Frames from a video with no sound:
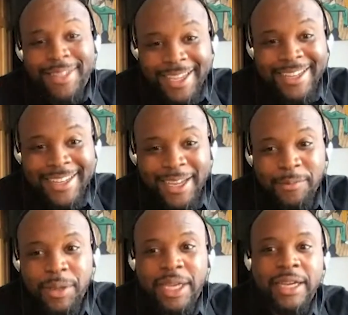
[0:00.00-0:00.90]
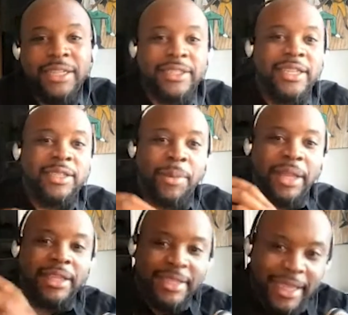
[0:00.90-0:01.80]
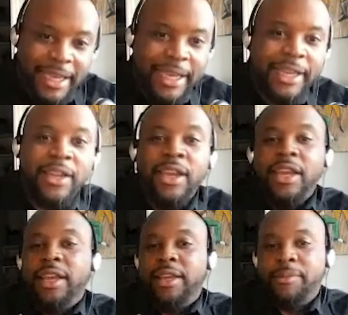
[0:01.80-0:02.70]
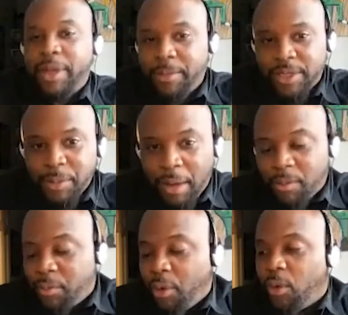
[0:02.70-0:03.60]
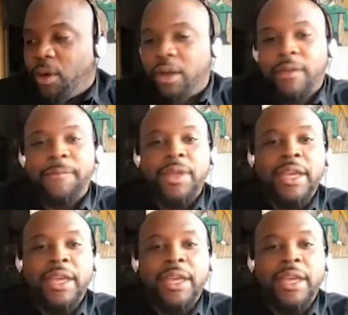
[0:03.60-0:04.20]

the ending because it's about this kid. Him, him and his mom are poor.